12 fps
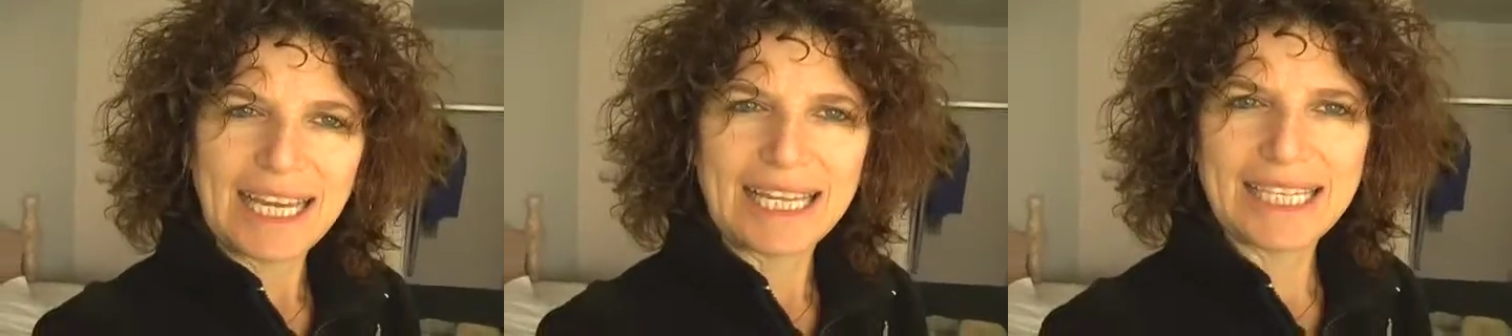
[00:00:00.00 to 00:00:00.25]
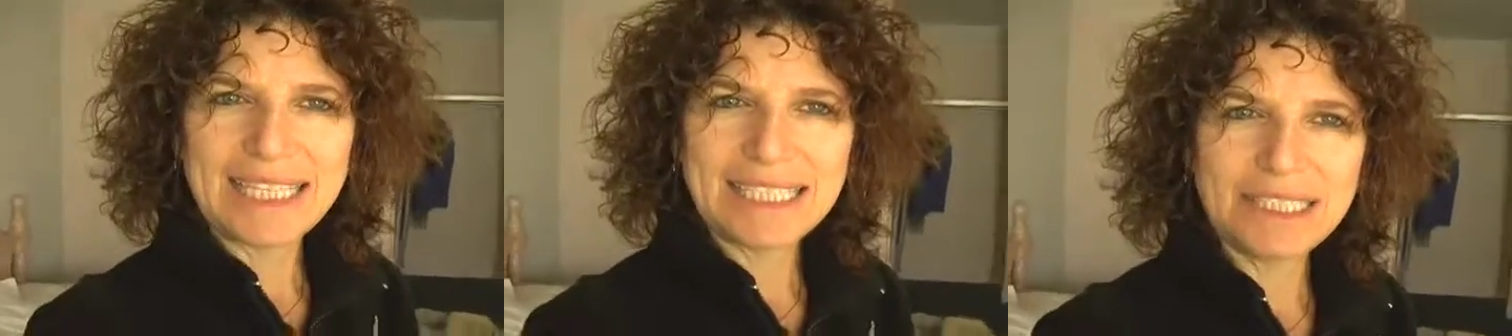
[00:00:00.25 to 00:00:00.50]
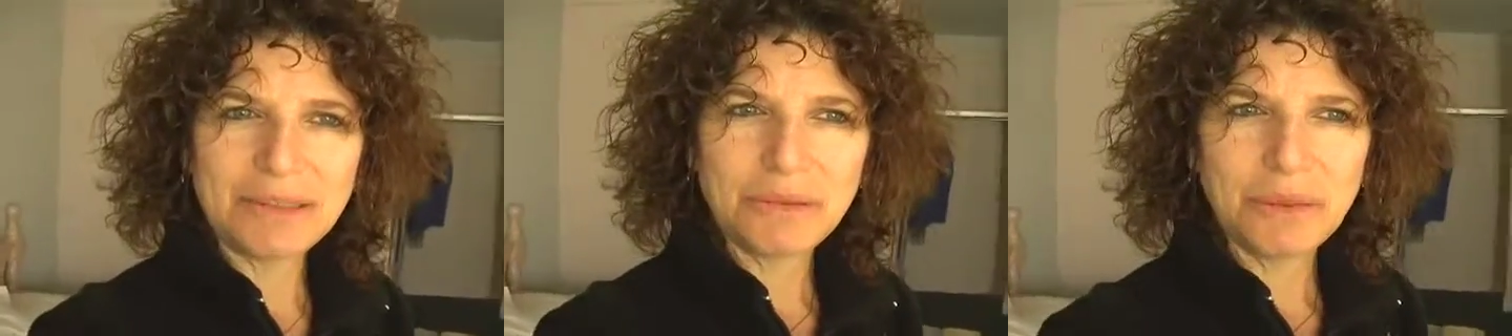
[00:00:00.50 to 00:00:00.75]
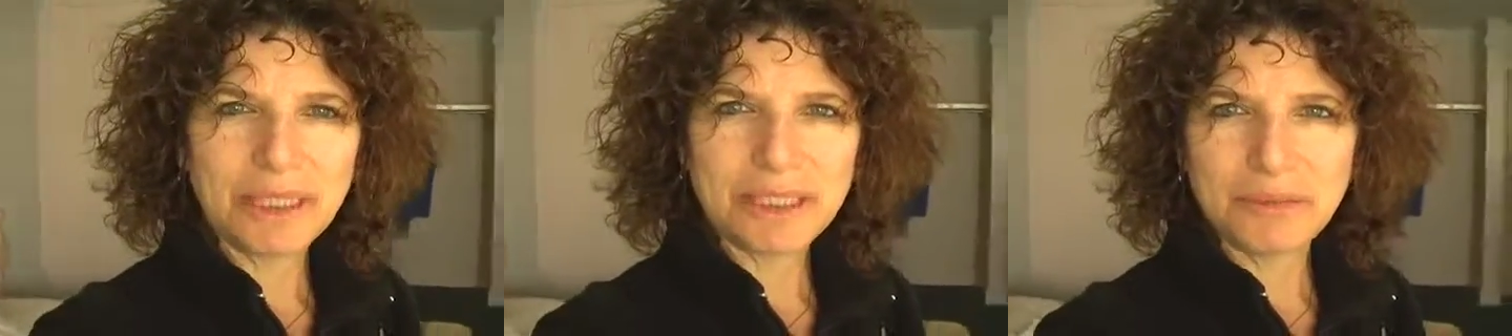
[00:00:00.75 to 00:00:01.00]
and
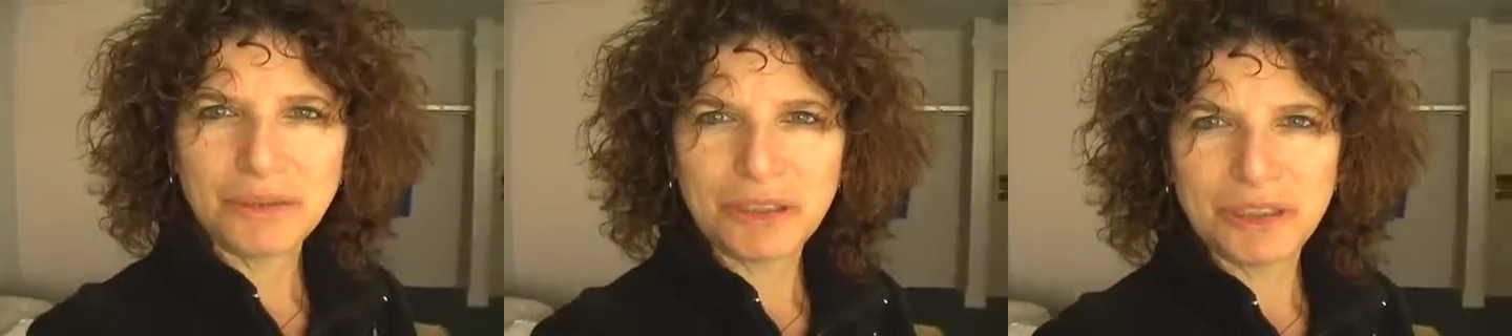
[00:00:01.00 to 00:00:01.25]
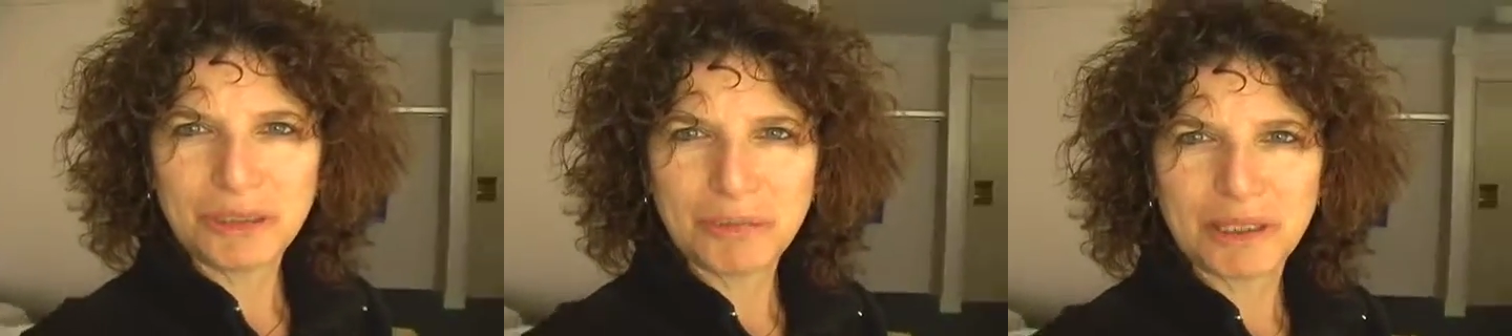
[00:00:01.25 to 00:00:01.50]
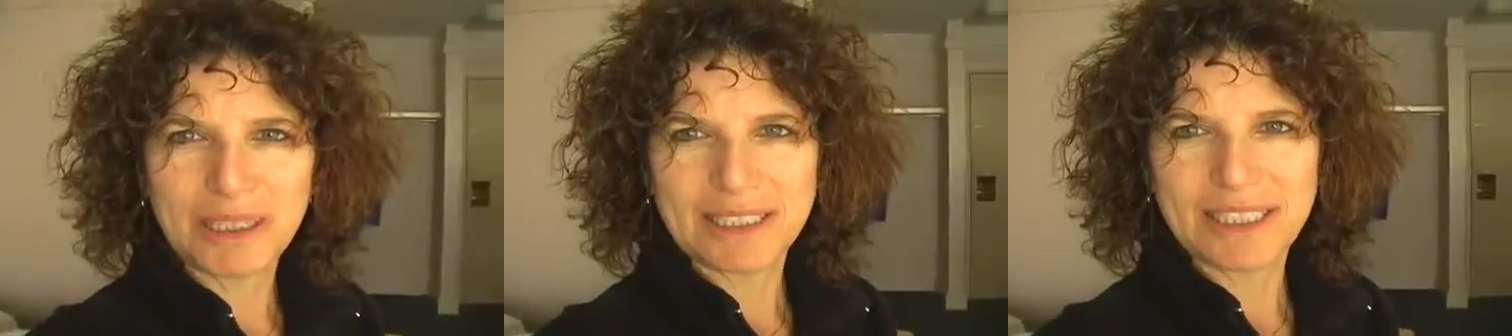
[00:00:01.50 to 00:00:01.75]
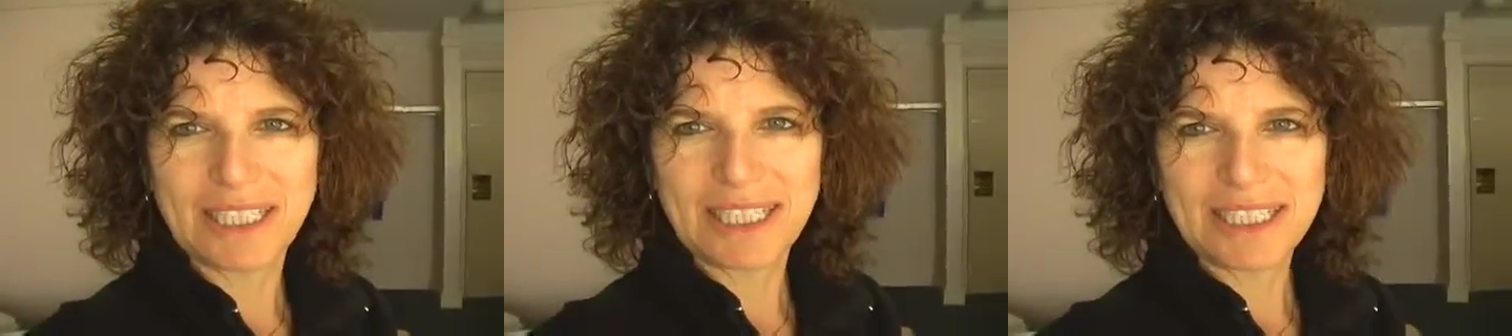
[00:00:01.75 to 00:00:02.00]
welcome to this
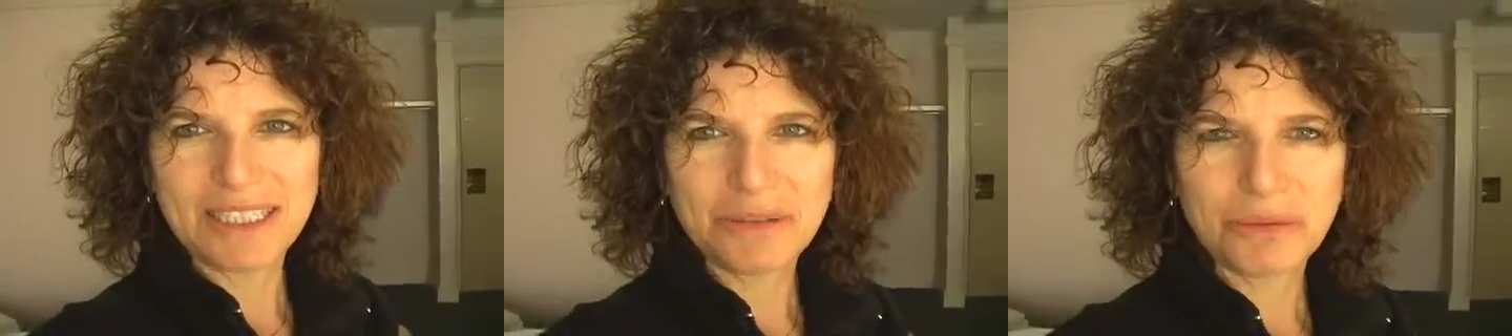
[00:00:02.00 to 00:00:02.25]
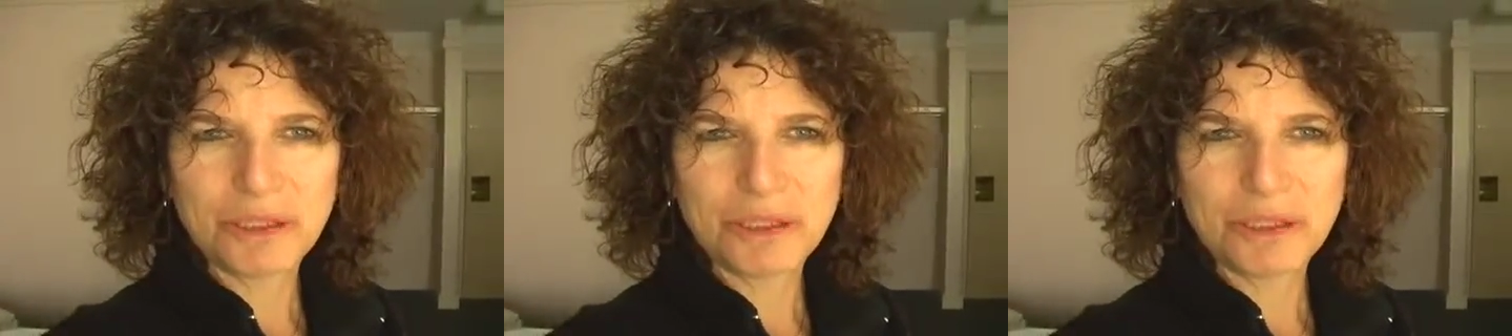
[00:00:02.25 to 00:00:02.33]
podcast.